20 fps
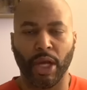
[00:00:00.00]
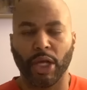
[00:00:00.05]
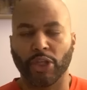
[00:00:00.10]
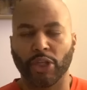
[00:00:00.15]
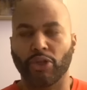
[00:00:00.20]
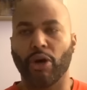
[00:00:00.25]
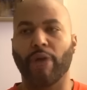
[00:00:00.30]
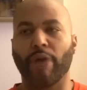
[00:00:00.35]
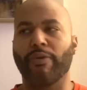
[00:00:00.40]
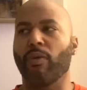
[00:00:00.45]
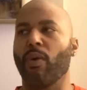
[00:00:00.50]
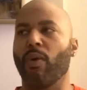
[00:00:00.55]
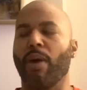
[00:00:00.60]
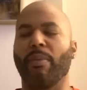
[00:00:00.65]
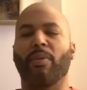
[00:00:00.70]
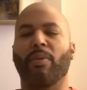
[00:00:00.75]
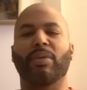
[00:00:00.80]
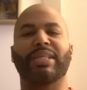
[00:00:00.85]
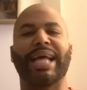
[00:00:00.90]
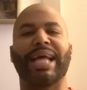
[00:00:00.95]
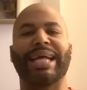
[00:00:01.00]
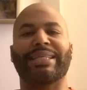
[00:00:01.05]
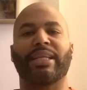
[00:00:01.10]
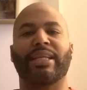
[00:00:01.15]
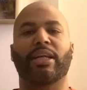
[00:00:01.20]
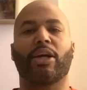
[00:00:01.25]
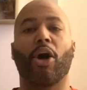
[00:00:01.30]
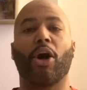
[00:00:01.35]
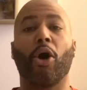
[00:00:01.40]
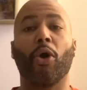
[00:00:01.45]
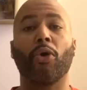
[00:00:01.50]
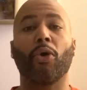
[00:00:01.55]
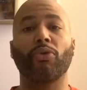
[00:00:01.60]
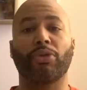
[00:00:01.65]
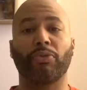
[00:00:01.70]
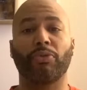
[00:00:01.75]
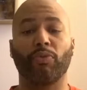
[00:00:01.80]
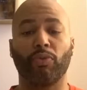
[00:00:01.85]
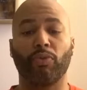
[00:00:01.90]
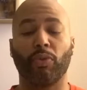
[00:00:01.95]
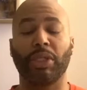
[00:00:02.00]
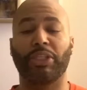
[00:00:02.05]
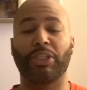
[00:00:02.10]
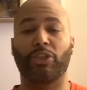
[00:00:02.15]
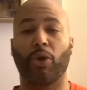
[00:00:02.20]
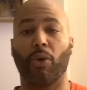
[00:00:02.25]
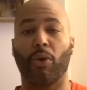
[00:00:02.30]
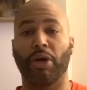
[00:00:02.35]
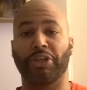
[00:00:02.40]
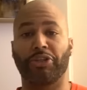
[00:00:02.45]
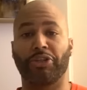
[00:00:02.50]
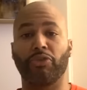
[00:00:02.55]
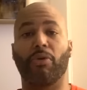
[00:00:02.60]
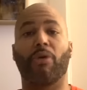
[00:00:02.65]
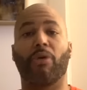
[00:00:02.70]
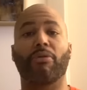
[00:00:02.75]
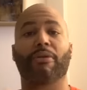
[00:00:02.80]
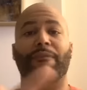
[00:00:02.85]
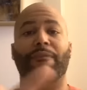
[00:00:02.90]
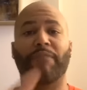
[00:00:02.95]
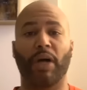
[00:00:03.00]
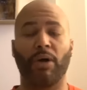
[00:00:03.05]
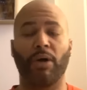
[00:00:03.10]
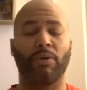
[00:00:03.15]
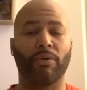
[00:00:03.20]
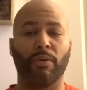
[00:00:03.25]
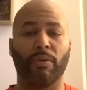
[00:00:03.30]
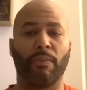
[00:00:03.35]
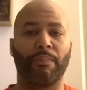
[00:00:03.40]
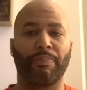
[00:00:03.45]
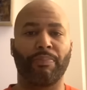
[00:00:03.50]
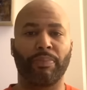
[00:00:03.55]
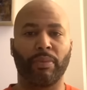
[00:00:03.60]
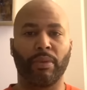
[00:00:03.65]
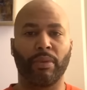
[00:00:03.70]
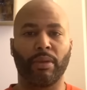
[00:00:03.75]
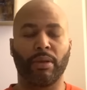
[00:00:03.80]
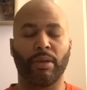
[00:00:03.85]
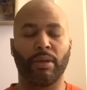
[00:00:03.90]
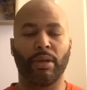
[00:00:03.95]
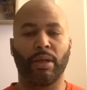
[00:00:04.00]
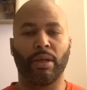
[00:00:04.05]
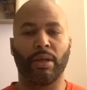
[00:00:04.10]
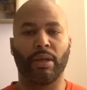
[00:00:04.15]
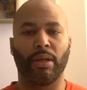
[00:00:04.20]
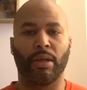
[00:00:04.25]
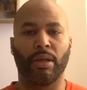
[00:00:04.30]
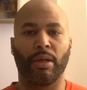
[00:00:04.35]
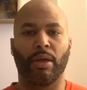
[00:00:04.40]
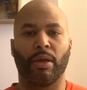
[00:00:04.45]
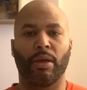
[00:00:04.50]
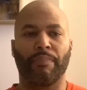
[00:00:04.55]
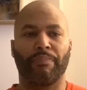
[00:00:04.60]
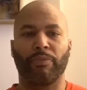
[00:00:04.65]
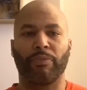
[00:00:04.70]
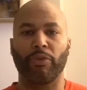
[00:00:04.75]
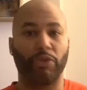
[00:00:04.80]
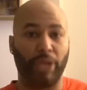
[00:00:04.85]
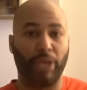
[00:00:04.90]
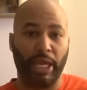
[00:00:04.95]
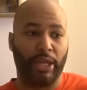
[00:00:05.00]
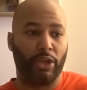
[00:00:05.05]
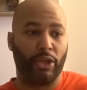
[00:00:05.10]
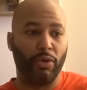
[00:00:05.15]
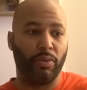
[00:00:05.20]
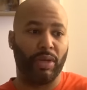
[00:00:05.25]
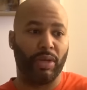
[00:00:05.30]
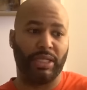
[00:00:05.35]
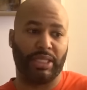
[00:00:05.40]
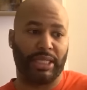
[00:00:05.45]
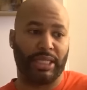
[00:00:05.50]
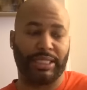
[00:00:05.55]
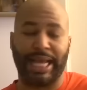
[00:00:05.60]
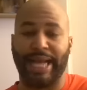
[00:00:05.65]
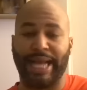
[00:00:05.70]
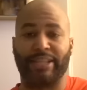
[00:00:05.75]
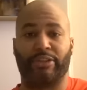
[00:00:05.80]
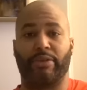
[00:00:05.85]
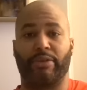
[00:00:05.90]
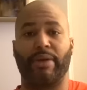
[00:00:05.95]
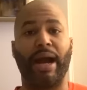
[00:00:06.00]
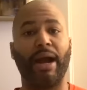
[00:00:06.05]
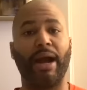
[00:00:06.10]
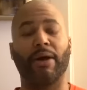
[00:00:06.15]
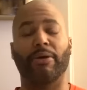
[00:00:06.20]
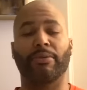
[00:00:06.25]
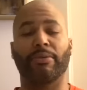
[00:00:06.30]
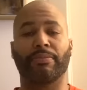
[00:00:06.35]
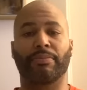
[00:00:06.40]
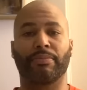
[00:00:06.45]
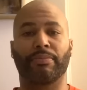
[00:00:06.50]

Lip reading: So if a woman was acting cold towards you on the phone, then you wouldn't just ask her out.